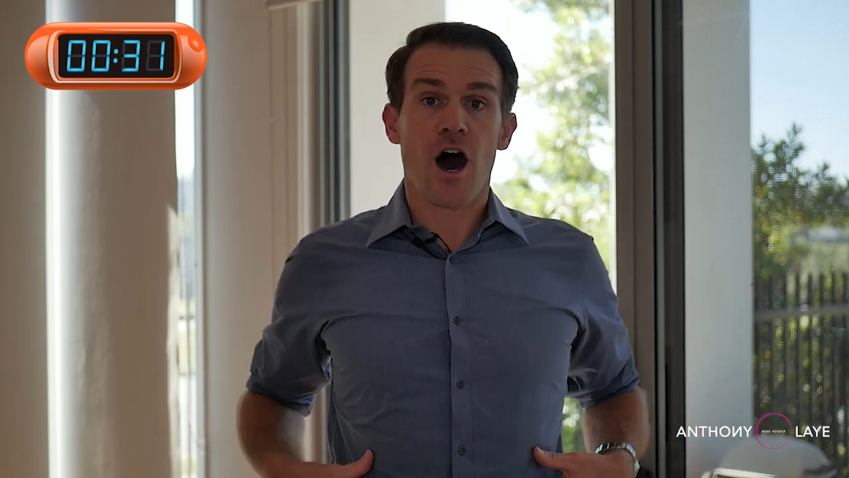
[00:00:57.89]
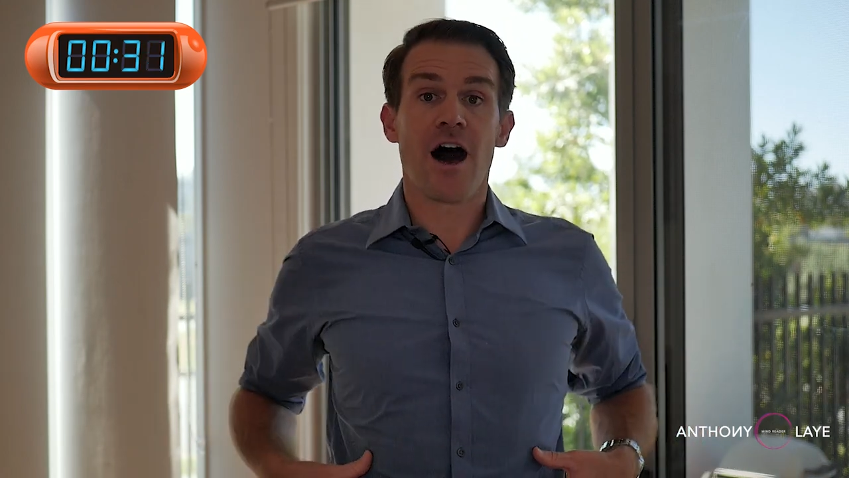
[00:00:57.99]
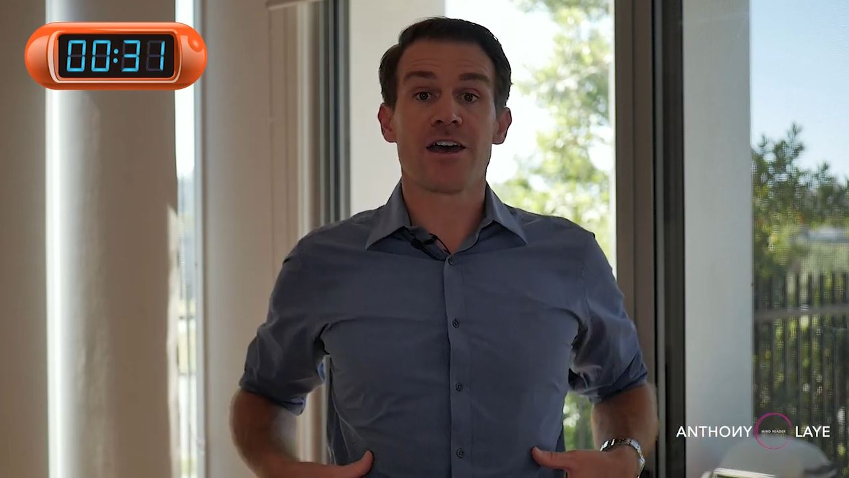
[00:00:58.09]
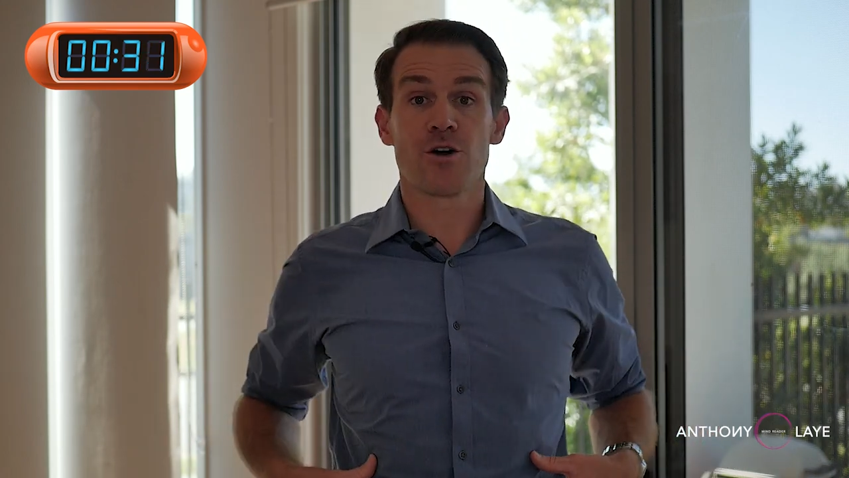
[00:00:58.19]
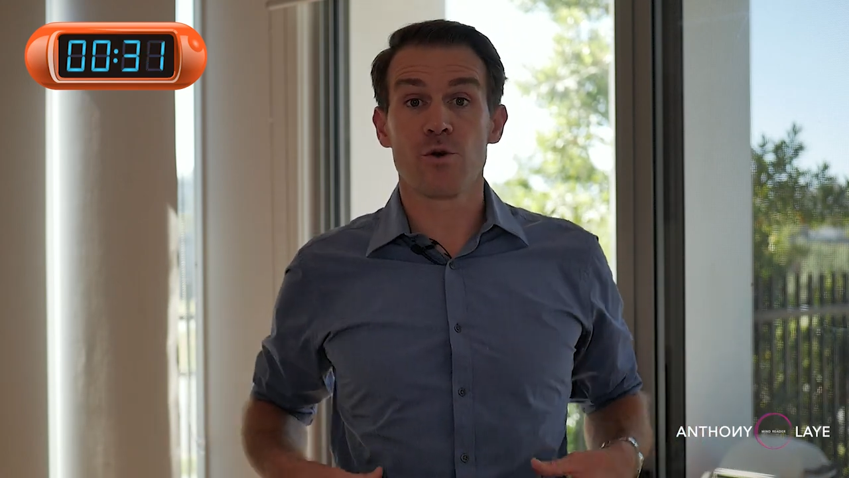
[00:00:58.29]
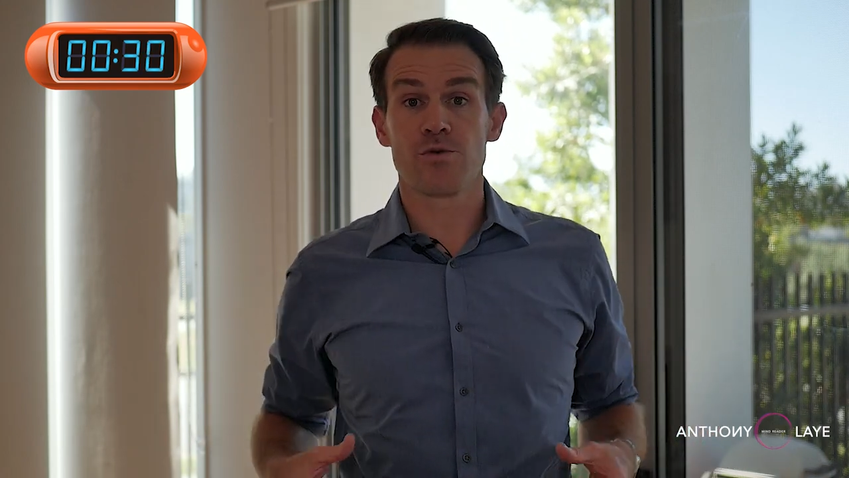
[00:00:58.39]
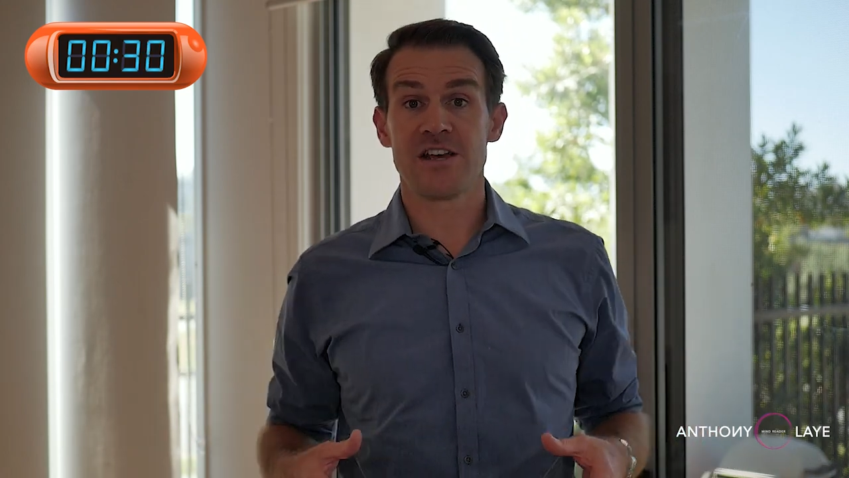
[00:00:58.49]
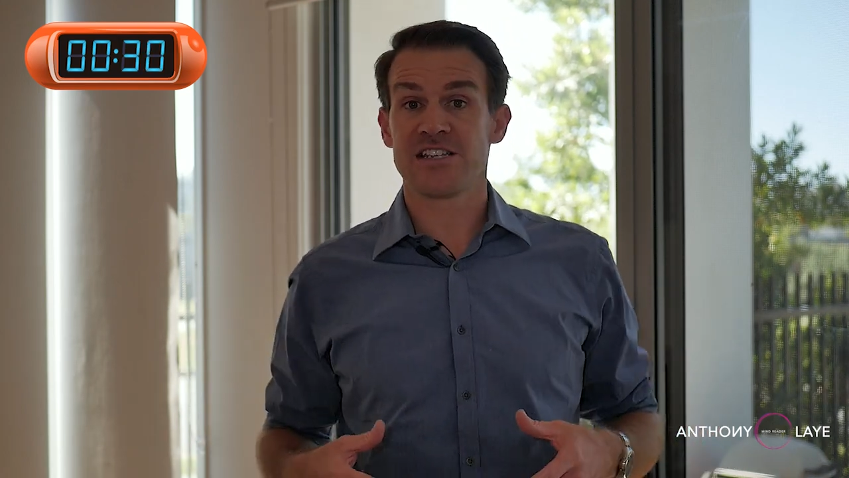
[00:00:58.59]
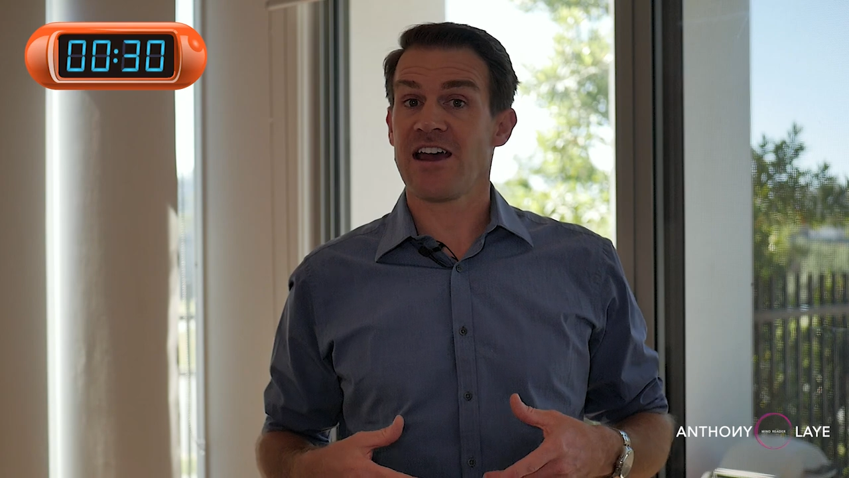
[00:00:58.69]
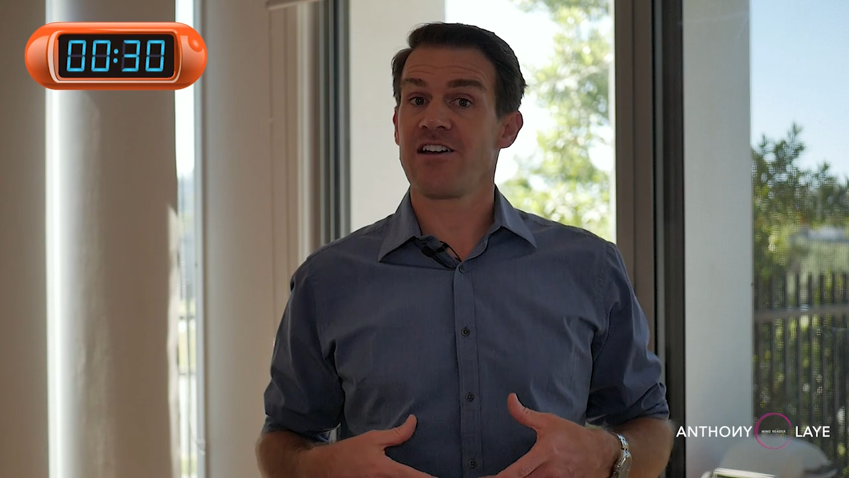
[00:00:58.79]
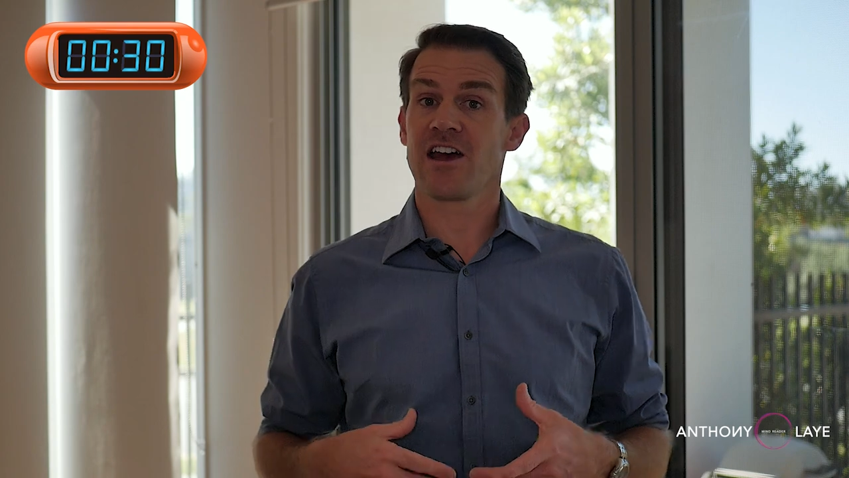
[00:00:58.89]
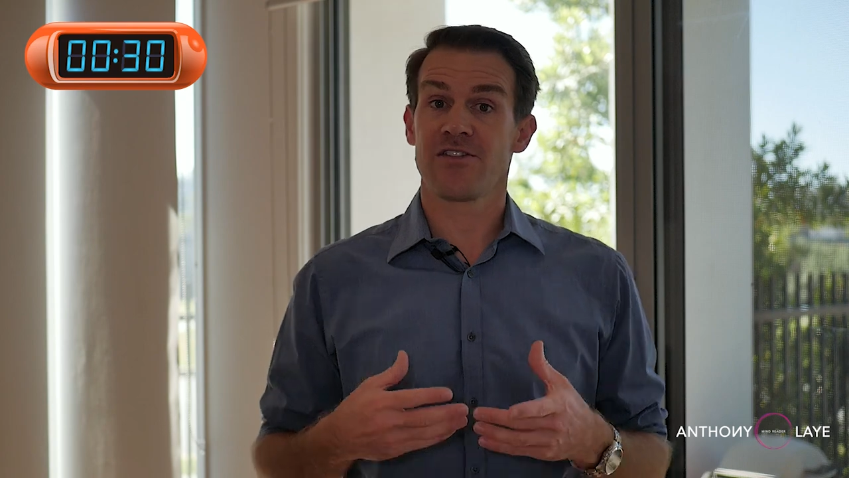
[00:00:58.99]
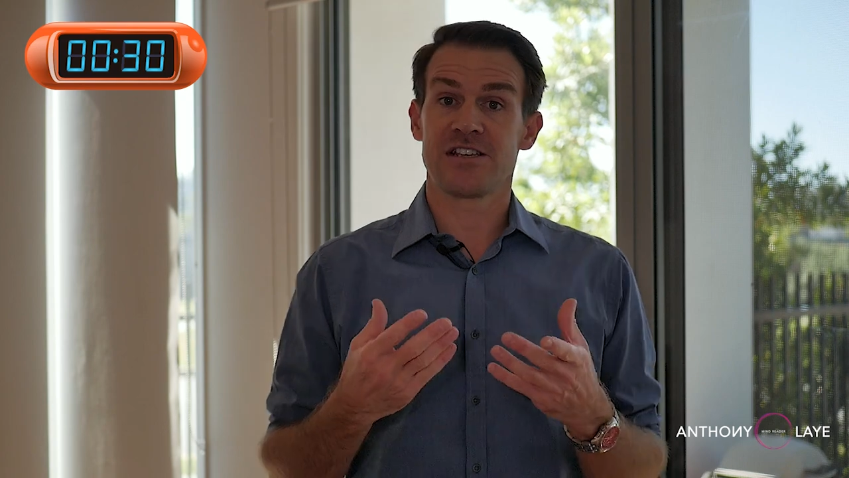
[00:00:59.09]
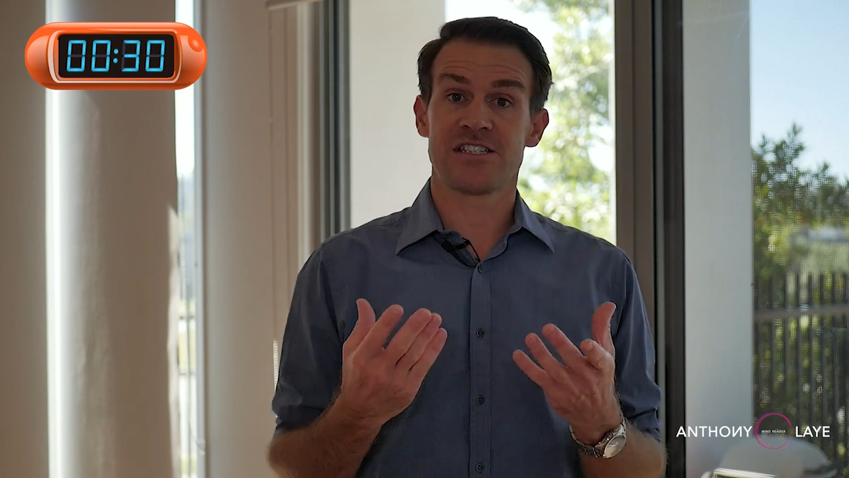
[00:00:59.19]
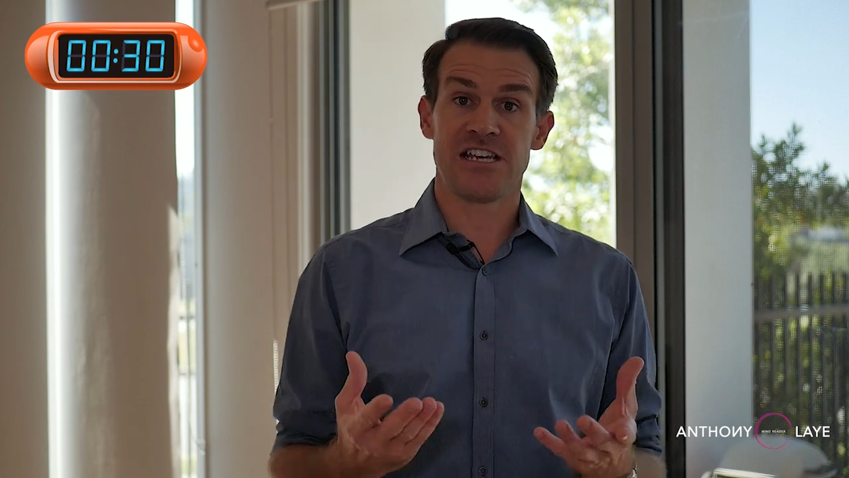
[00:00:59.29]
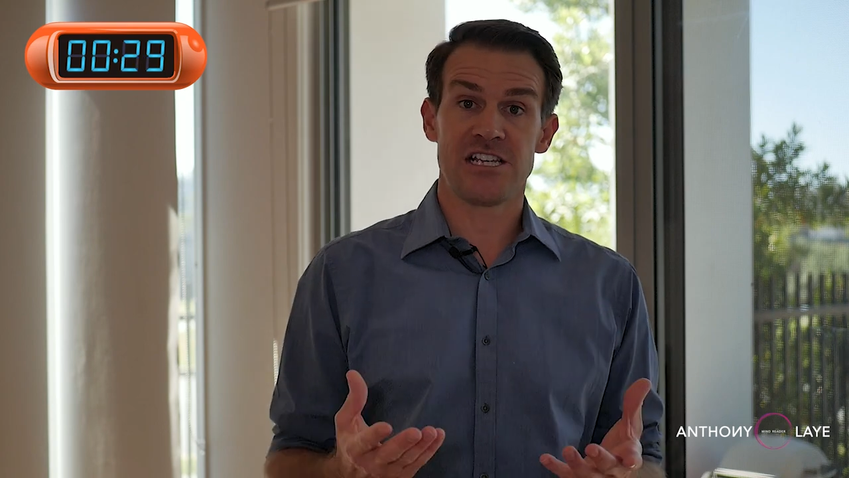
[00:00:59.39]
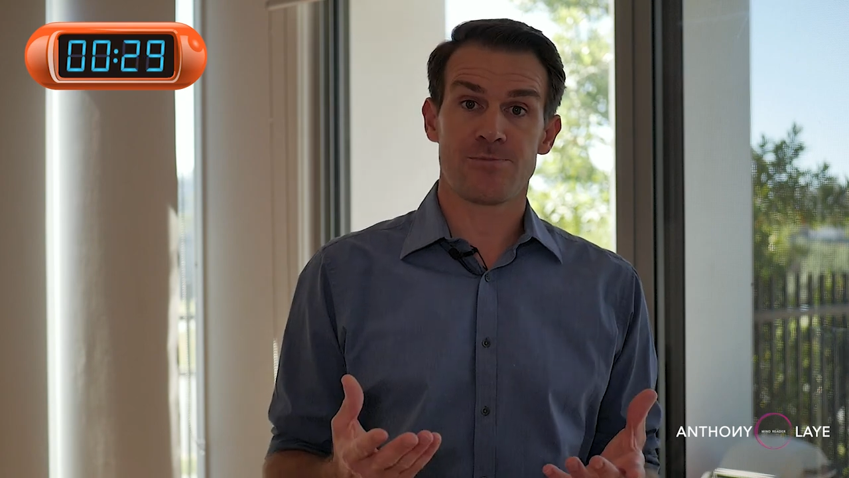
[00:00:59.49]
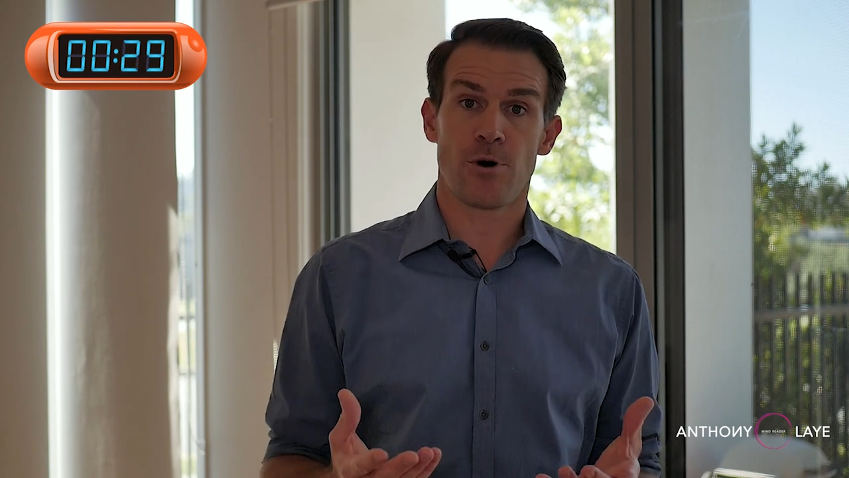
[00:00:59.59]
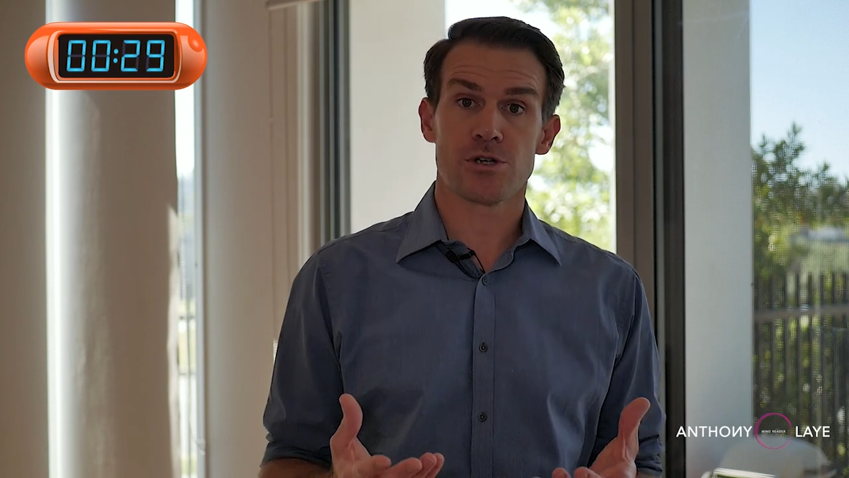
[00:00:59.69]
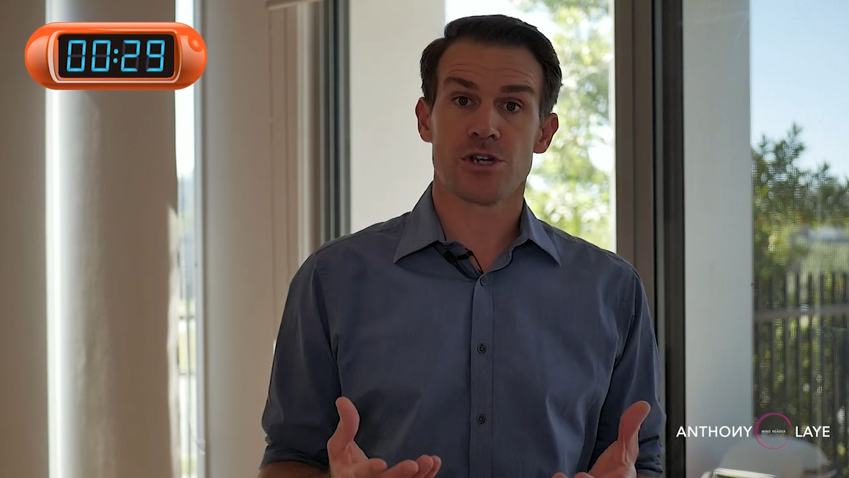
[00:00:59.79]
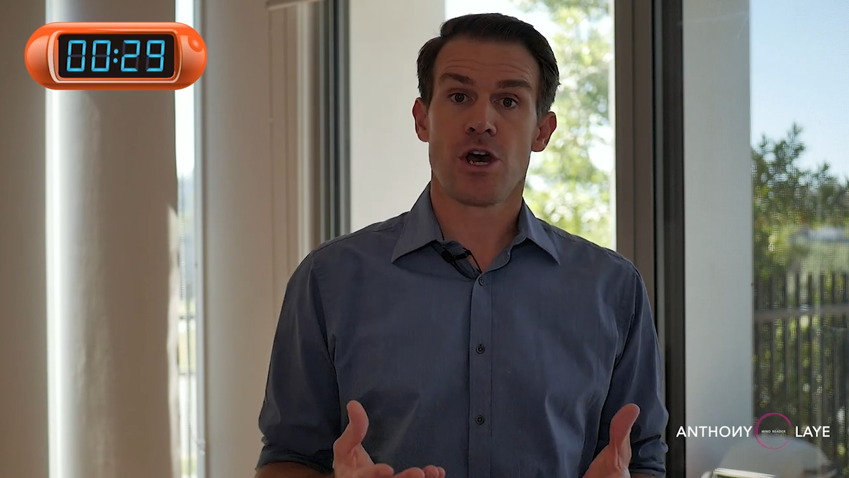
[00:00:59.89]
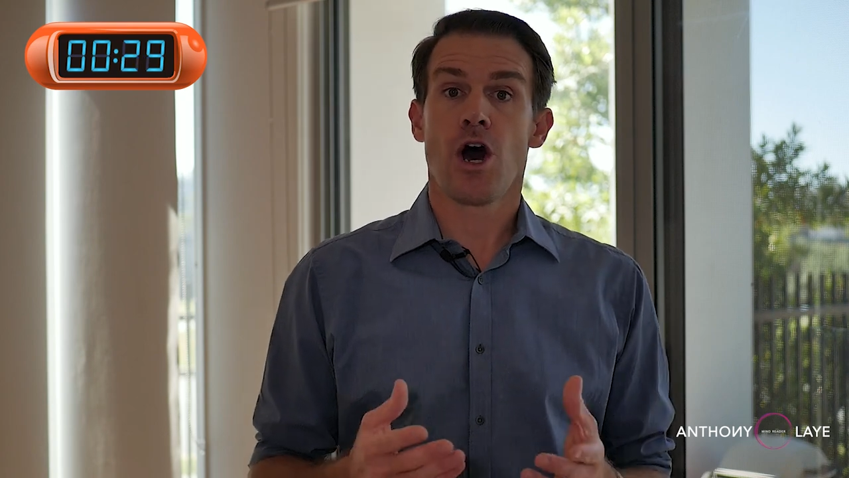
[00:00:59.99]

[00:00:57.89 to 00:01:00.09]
I call this area the C spot.